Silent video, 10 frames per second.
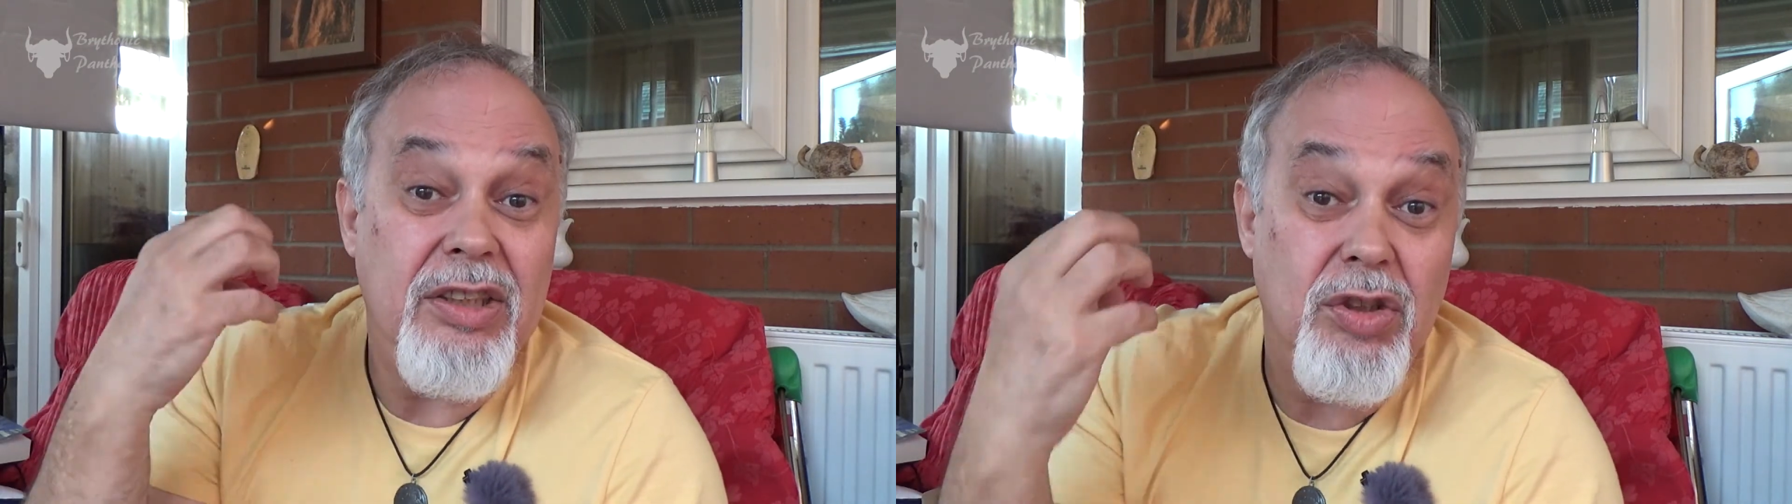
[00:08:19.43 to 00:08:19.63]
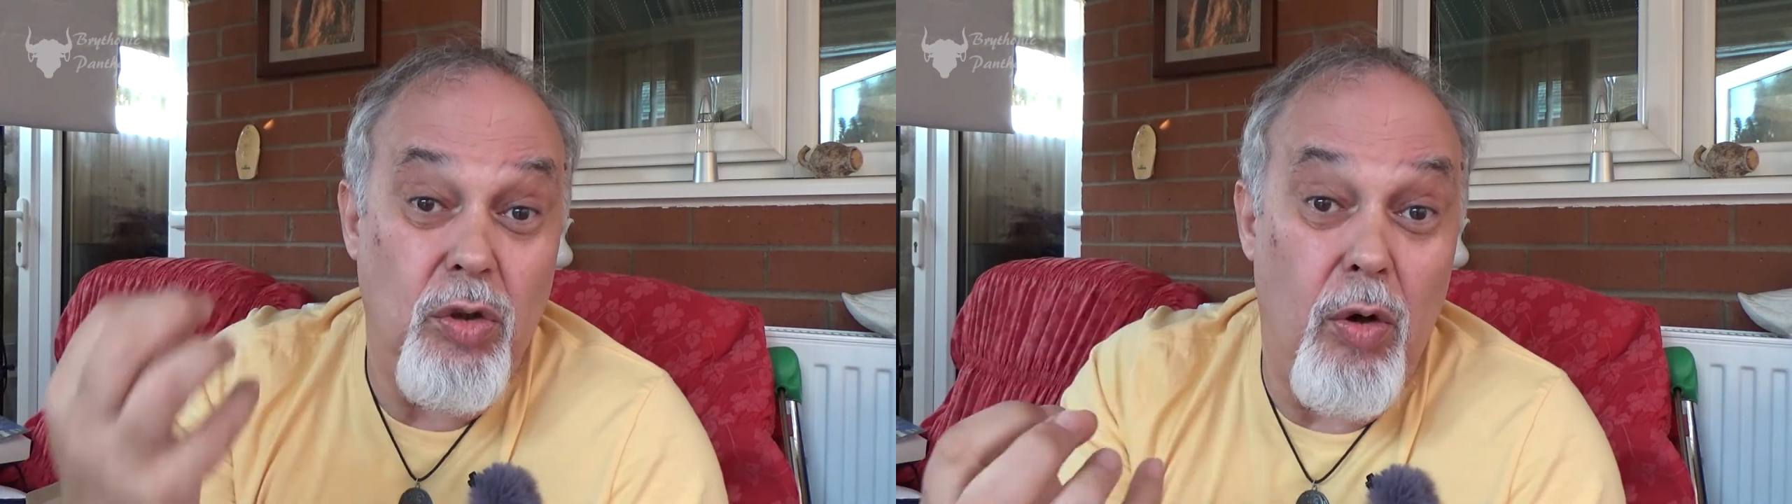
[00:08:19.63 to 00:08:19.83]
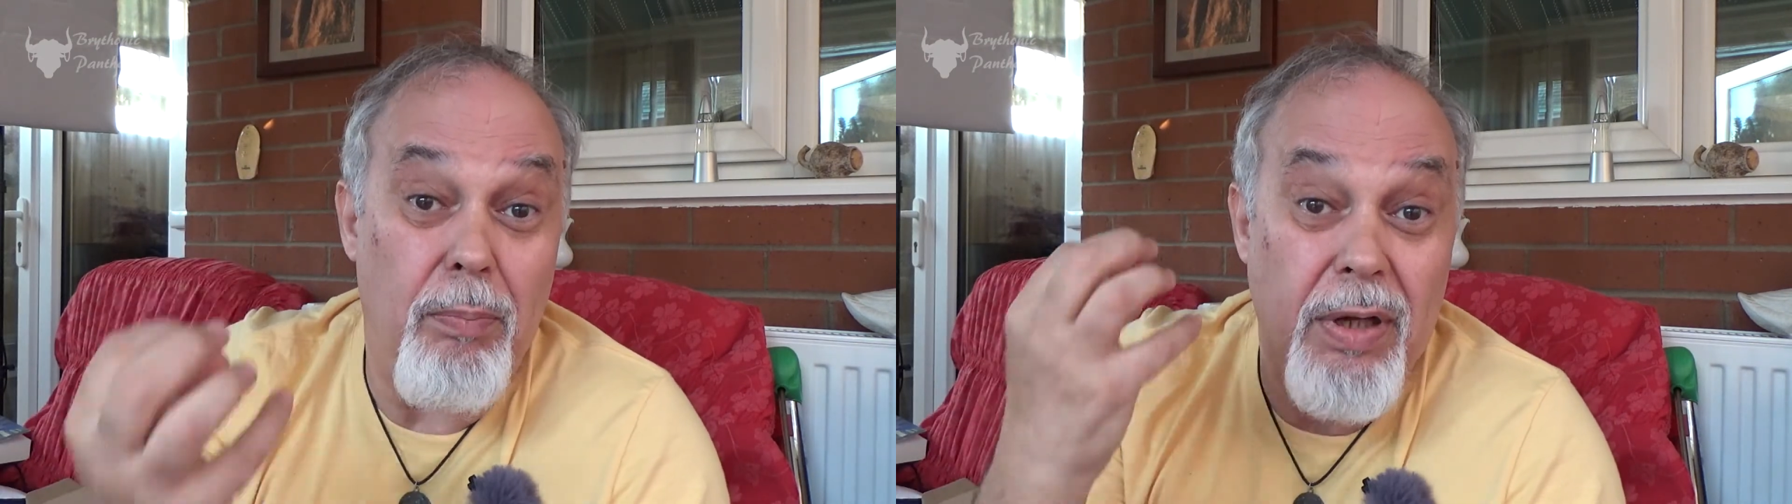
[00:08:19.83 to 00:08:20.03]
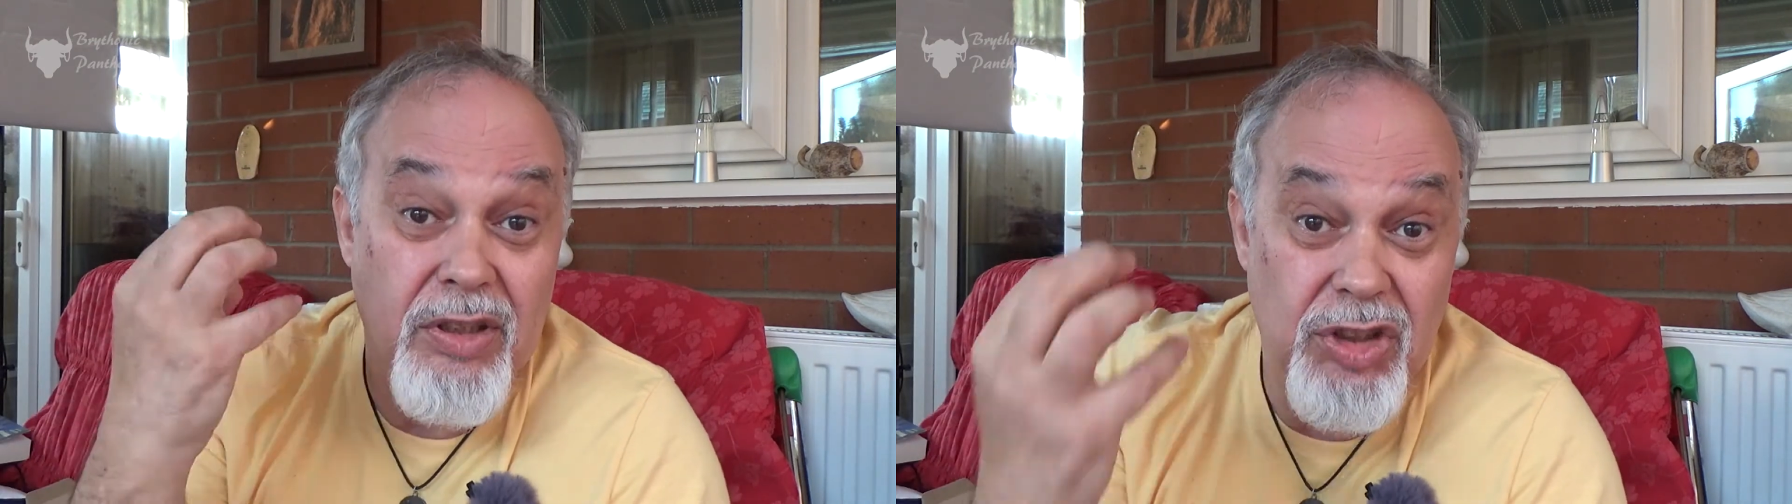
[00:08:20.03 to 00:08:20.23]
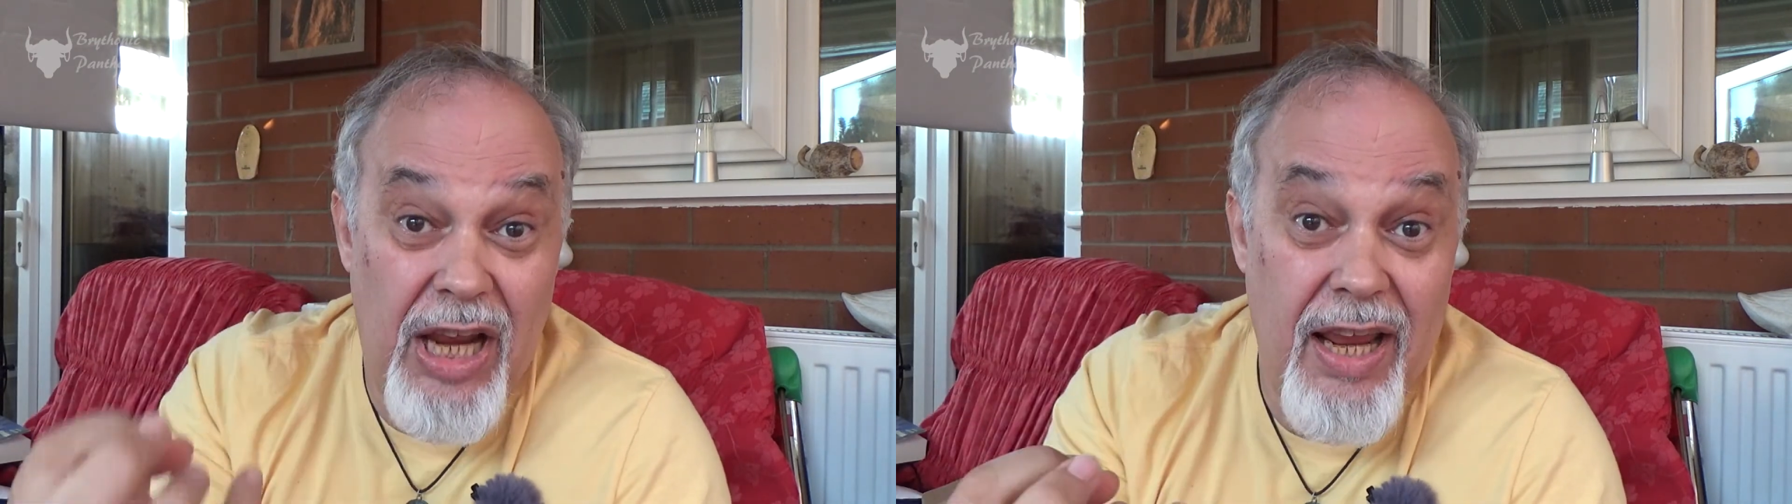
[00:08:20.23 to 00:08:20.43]

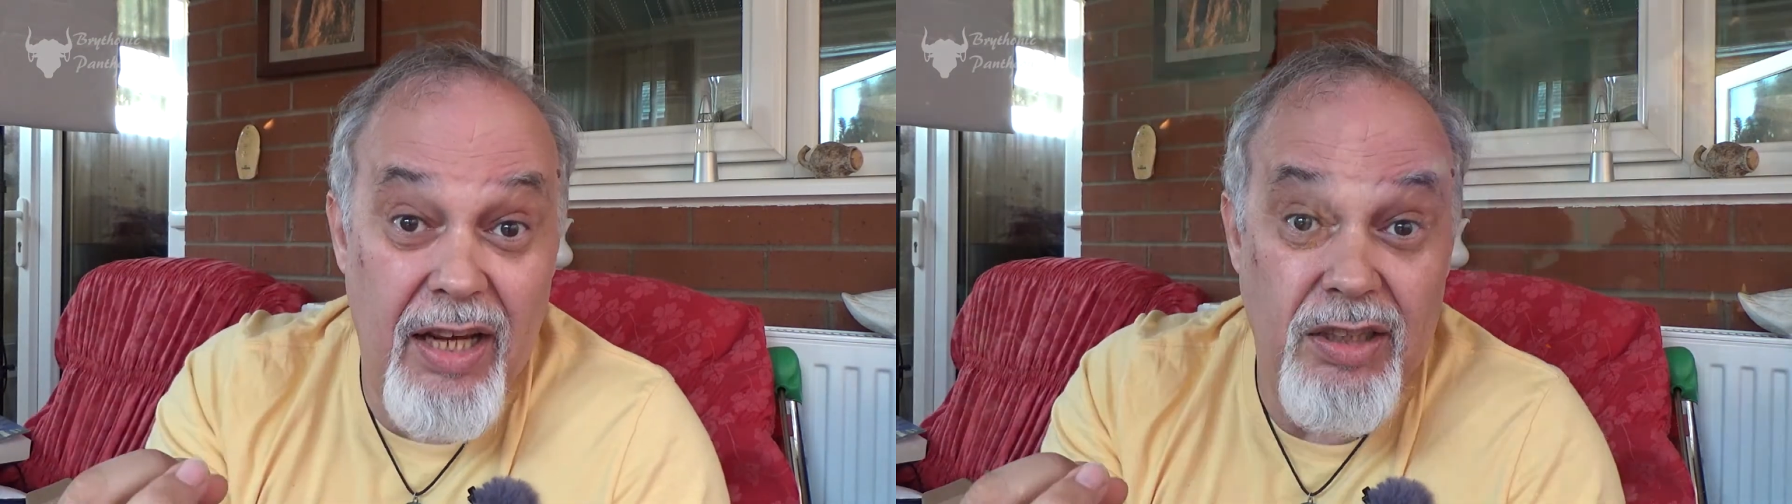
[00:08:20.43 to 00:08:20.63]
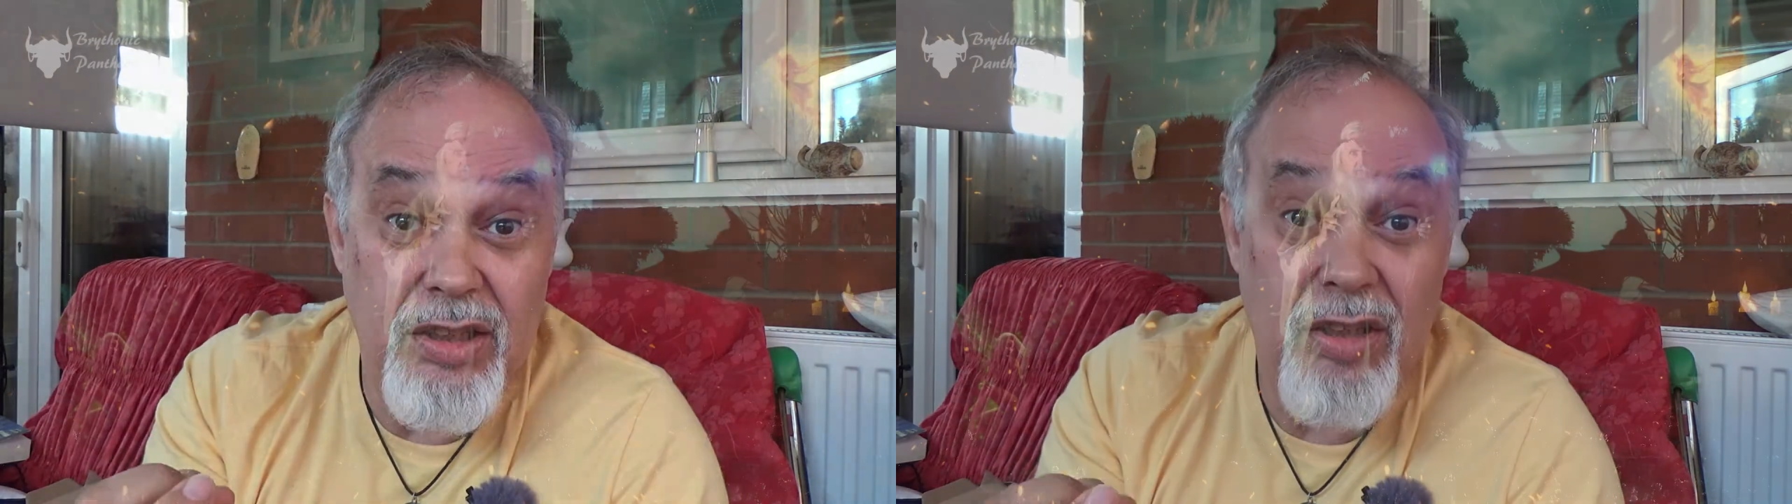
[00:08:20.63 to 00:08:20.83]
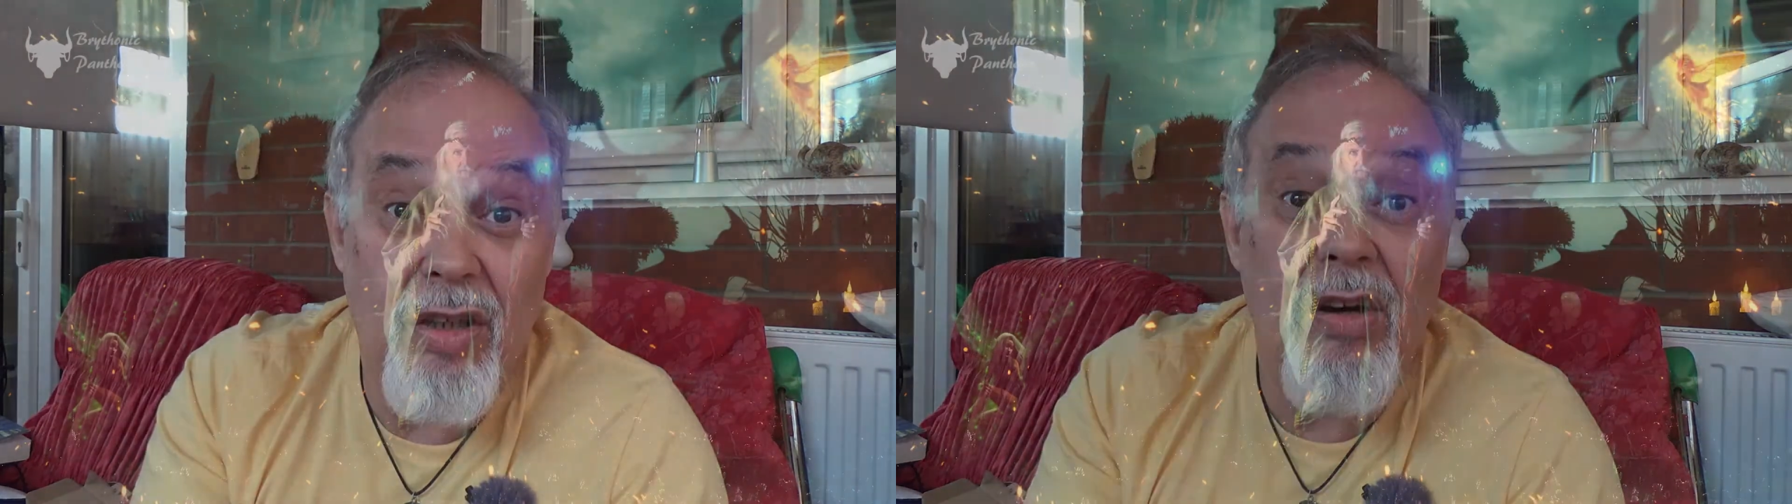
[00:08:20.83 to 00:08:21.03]
serpent's eggs